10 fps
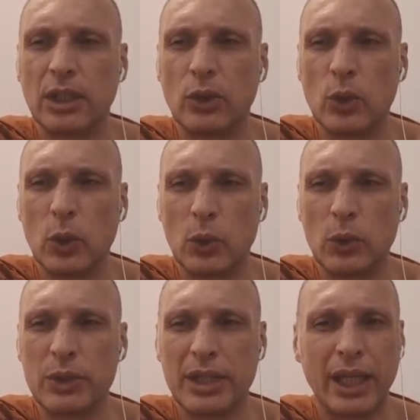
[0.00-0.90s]
or
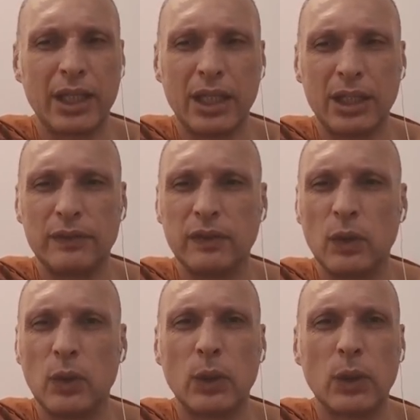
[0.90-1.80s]
negative
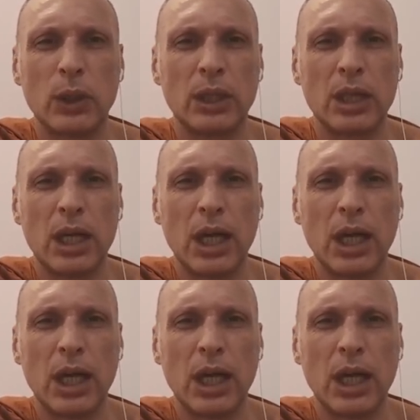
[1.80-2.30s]
or